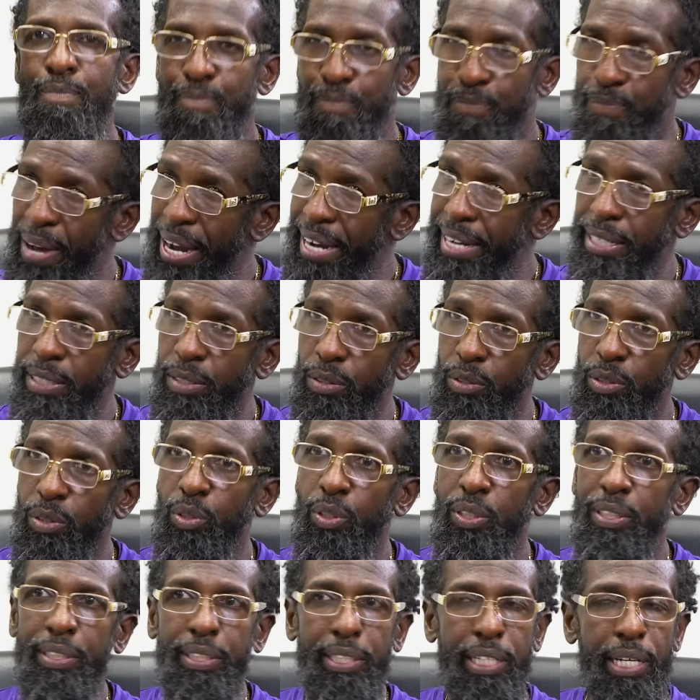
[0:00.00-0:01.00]
fight,
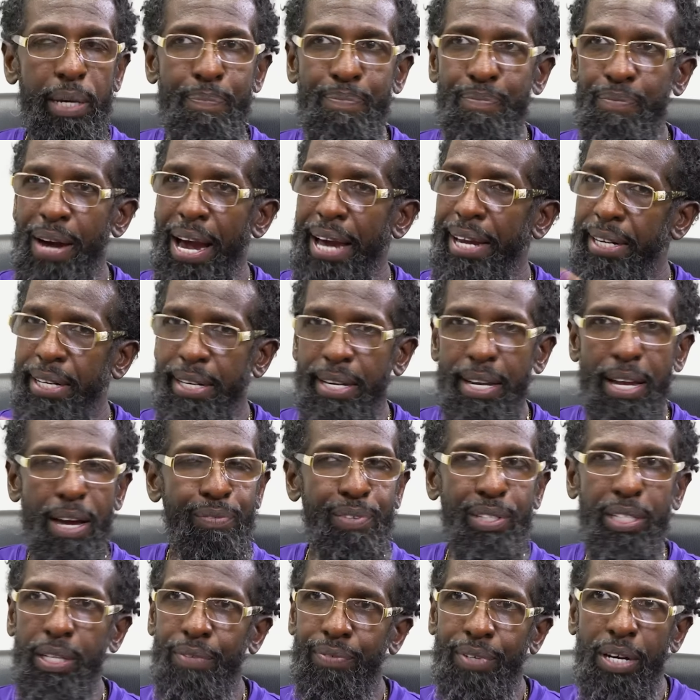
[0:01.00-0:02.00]
keep fighting, never
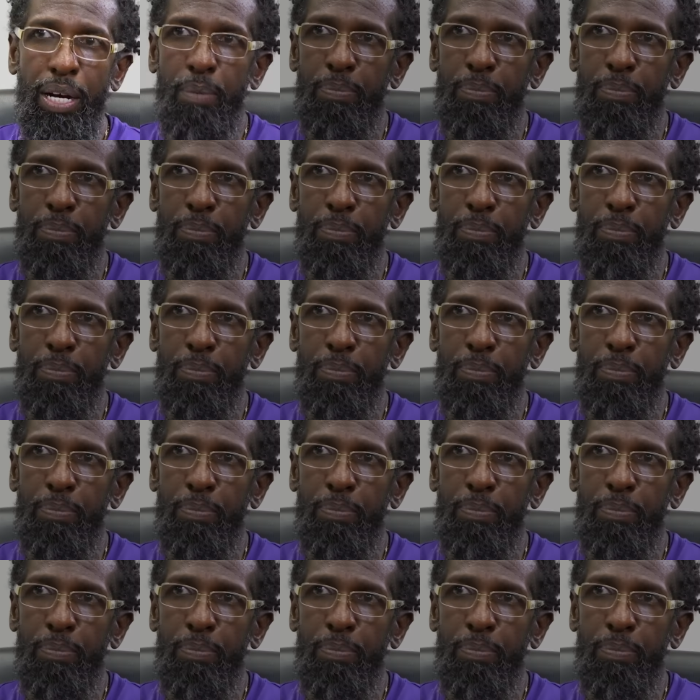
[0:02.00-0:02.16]
give